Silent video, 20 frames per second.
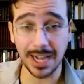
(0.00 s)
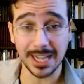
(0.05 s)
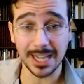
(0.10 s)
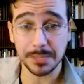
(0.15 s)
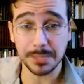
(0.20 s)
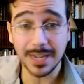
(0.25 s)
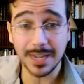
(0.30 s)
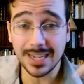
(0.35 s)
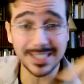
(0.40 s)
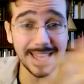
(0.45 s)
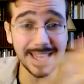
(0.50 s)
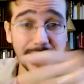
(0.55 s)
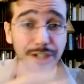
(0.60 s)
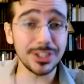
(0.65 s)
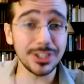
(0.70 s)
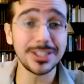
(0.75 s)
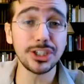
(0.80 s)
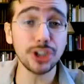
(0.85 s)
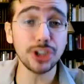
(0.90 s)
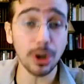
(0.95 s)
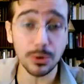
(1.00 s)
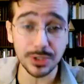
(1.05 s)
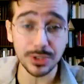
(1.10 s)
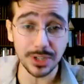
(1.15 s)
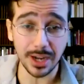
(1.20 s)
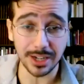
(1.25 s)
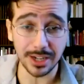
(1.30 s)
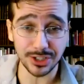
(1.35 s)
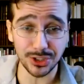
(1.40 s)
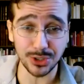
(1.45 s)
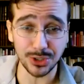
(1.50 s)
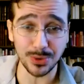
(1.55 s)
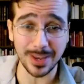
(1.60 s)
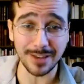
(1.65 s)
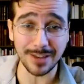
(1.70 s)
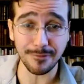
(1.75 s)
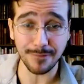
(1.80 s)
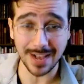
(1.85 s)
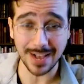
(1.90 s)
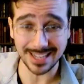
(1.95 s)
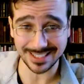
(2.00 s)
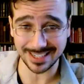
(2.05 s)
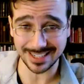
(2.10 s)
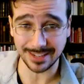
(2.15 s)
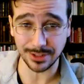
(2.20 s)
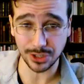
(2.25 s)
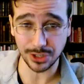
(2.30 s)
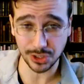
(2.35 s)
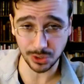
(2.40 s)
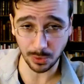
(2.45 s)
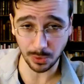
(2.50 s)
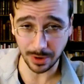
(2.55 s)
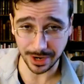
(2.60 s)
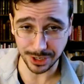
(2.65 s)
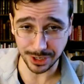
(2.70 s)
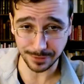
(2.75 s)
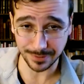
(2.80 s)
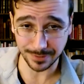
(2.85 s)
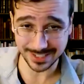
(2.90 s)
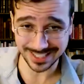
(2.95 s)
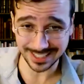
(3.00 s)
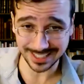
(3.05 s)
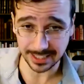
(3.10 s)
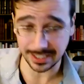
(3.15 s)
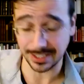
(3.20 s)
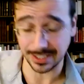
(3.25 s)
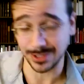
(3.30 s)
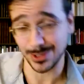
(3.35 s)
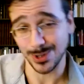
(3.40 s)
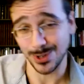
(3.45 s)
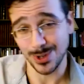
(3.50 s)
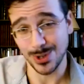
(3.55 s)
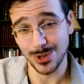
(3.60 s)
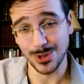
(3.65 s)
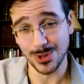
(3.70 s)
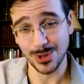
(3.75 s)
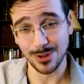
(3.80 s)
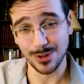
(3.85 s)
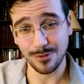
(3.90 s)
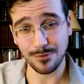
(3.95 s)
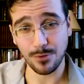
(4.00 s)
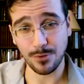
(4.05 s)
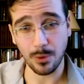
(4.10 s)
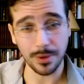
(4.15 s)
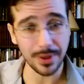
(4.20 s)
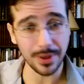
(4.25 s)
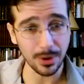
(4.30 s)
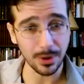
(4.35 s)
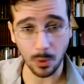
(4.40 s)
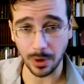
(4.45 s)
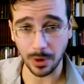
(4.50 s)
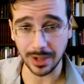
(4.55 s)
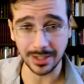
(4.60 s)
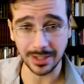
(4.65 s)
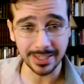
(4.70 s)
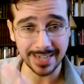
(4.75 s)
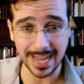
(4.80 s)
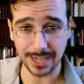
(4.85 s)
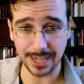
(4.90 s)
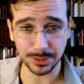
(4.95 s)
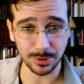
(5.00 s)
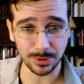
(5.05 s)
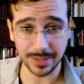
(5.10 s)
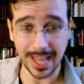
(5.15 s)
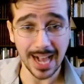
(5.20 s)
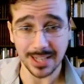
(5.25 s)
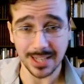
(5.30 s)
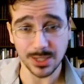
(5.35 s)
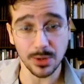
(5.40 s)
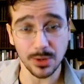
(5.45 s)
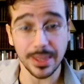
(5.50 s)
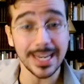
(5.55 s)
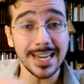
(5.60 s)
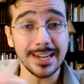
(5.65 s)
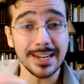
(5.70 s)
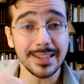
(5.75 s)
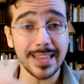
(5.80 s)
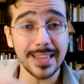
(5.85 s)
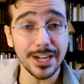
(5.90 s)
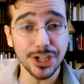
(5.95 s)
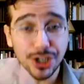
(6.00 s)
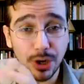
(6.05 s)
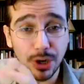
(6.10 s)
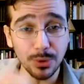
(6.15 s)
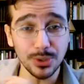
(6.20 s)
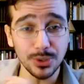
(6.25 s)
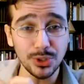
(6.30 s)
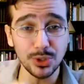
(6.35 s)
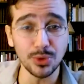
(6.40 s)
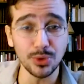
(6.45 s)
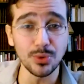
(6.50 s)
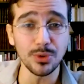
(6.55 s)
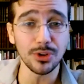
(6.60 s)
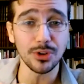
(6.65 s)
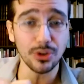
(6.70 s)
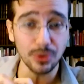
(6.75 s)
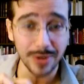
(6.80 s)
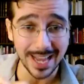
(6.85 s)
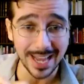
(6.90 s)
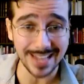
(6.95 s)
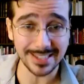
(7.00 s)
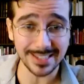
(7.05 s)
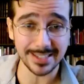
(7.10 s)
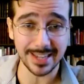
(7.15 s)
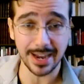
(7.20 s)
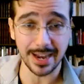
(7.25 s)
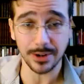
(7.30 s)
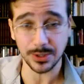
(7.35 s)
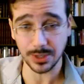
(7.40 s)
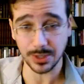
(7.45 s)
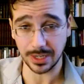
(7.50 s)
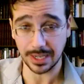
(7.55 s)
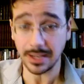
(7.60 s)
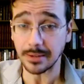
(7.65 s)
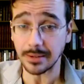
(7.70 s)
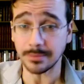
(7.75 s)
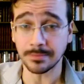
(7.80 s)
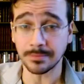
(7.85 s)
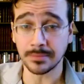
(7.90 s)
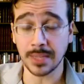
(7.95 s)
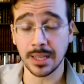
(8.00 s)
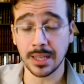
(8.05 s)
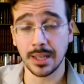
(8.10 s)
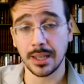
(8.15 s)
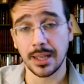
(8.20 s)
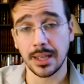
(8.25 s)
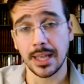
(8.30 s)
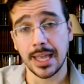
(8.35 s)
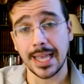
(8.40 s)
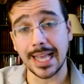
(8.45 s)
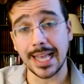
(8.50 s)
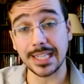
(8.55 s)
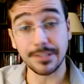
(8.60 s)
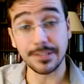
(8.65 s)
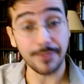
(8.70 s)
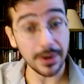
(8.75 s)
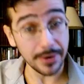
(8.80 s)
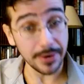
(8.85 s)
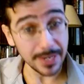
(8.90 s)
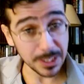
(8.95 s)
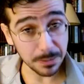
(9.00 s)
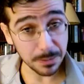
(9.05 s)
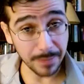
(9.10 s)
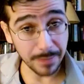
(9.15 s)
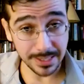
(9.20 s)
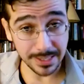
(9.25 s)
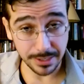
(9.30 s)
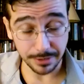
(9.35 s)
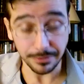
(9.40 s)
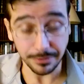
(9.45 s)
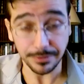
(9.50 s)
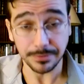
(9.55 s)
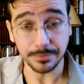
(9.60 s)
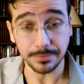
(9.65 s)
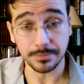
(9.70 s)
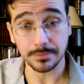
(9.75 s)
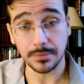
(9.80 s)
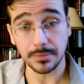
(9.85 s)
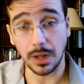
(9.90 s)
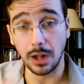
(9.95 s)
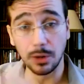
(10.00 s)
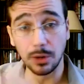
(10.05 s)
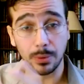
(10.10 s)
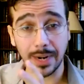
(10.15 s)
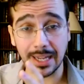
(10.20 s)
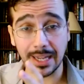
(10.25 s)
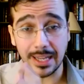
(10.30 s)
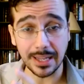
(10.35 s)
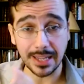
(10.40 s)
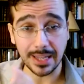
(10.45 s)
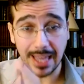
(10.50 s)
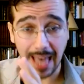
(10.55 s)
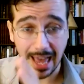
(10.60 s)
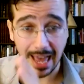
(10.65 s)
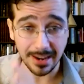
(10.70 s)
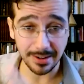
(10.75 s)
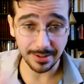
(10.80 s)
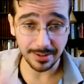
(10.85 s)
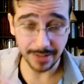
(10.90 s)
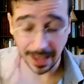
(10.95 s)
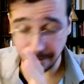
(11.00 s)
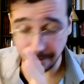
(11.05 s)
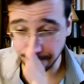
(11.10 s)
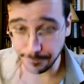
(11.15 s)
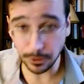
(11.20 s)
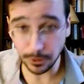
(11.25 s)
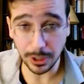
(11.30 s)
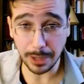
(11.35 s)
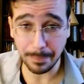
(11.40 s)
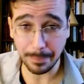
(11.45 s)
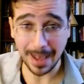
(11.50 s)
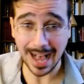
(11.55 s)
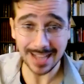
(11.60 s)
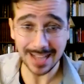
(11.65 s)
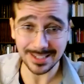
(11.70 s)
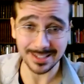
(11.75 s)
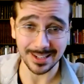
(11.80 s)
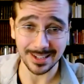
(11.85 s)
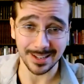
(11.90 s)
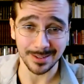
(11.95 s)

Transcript: because they just chose not to invest in the storage facilities for their oil and natural gas. So they chose to create scarcity. It's very expensive already at full capacity.